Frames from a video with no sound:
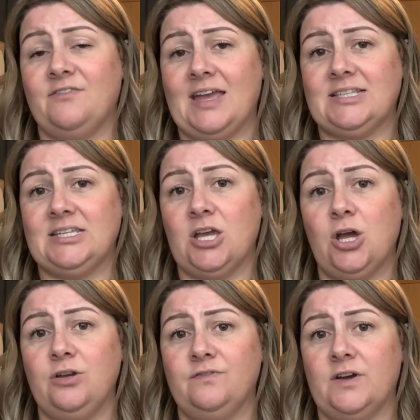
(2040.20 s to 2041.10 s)
of getting
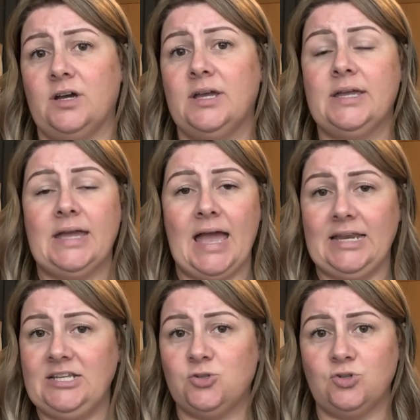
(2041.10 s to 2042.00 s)
over
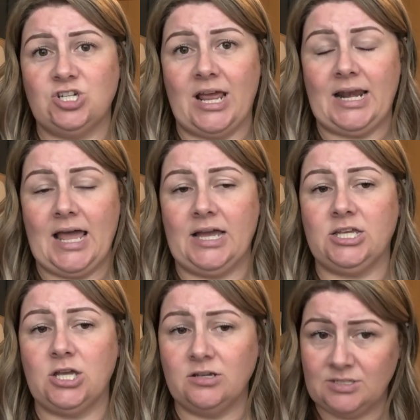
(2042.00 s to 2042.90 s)
any sort of jet
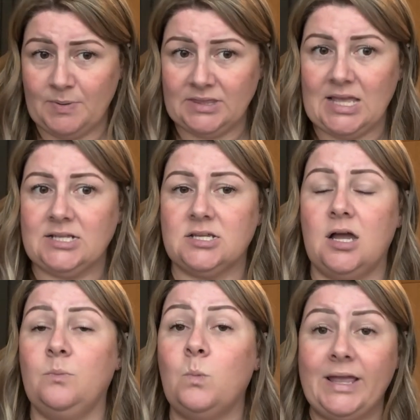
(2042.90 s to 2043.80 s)
lag. Go to bed their
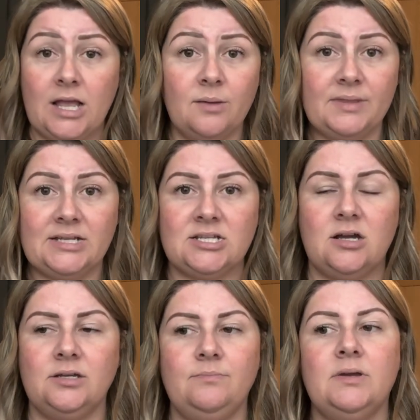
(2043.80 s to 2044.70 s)
time, wake up their
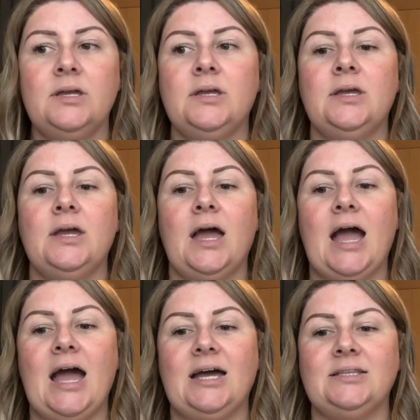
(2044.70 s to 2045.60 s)
time.
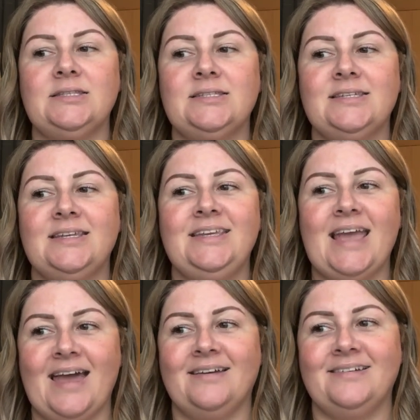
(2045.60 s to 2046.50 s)
And
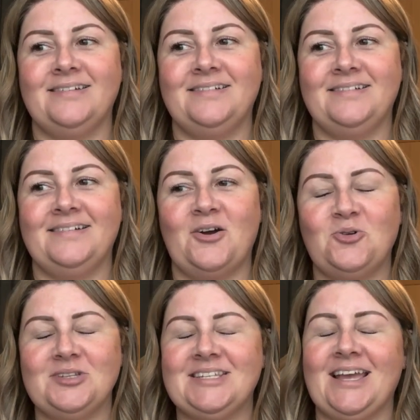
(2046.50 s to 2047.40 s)
yeah,
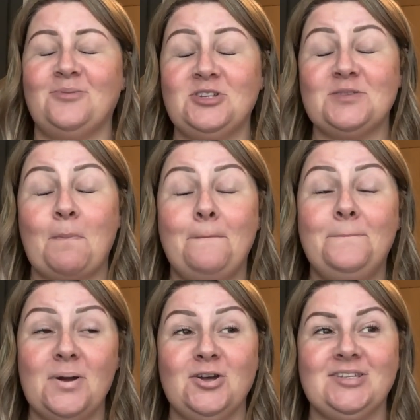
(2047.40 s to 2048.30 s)
honestly, I'm just
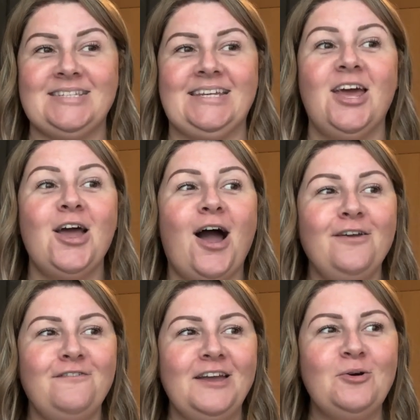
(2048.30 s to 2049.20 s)
bursting.
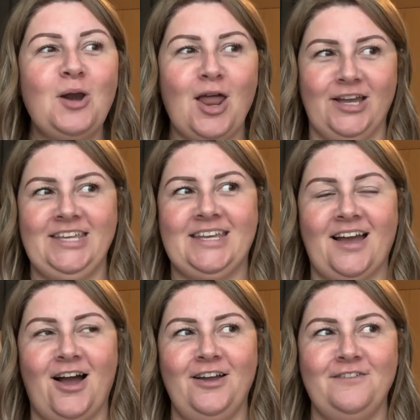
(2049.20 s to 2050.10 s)
I feel
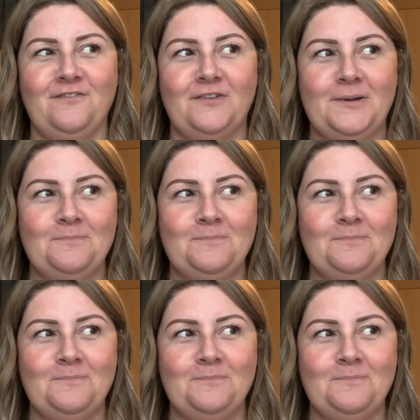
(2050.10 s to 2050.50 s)
like I've